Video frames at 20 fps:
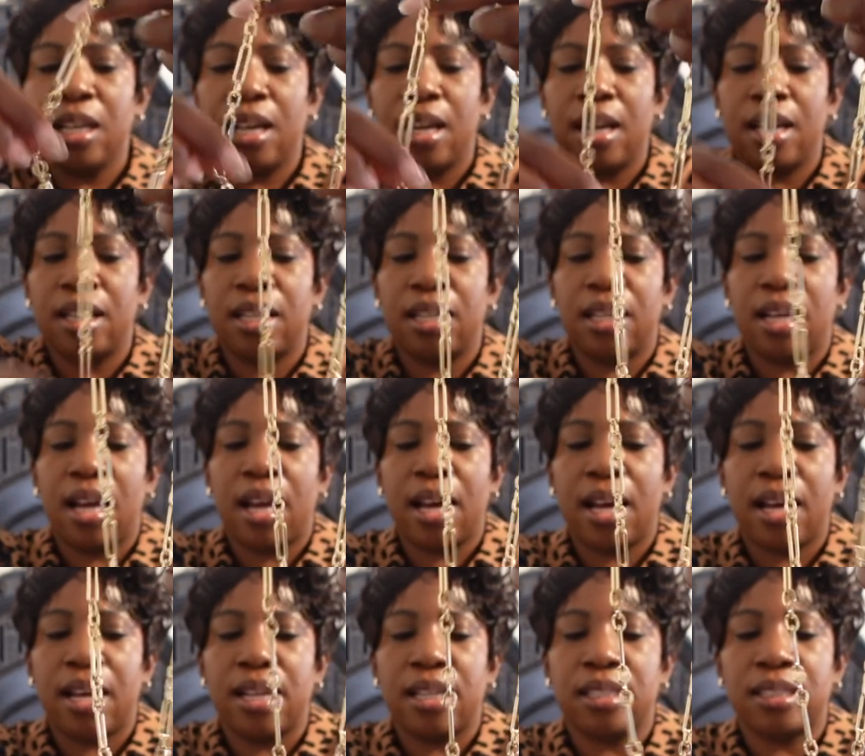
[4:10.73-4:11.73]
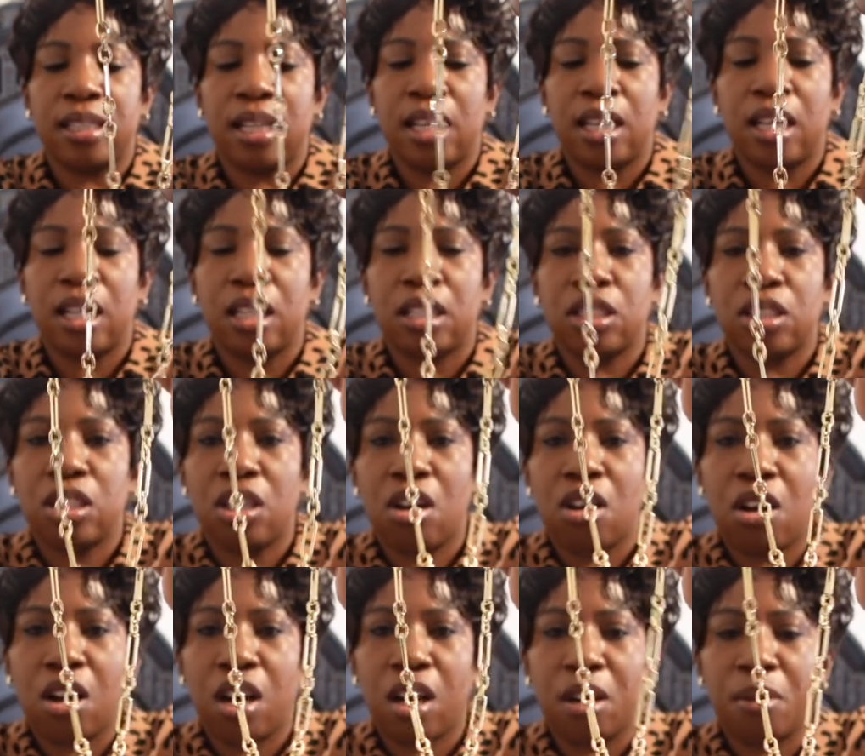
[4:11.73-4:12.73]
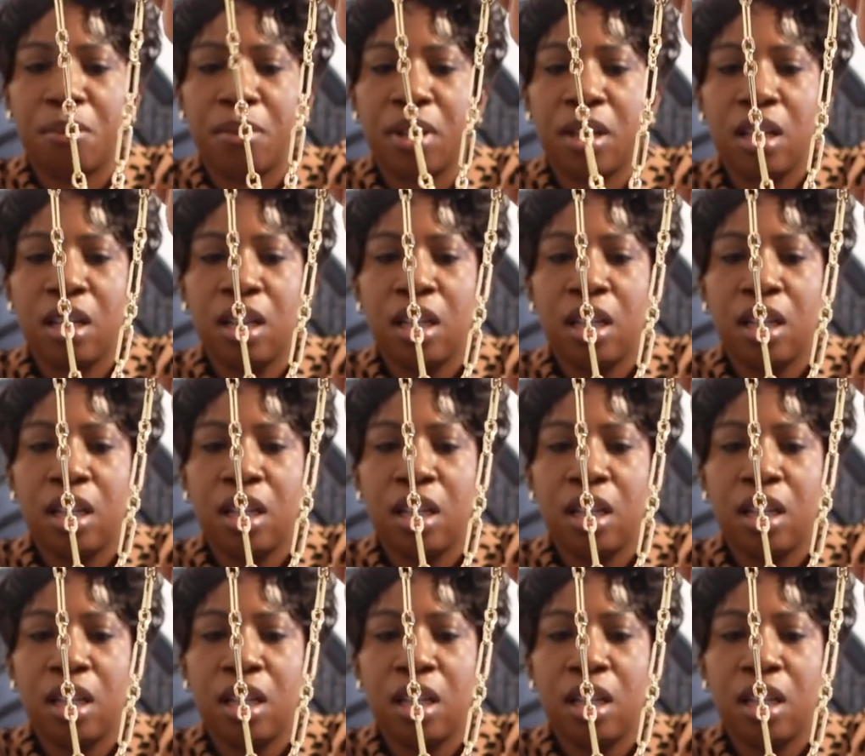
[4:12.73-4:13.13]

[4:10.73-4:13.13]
and then it has a charm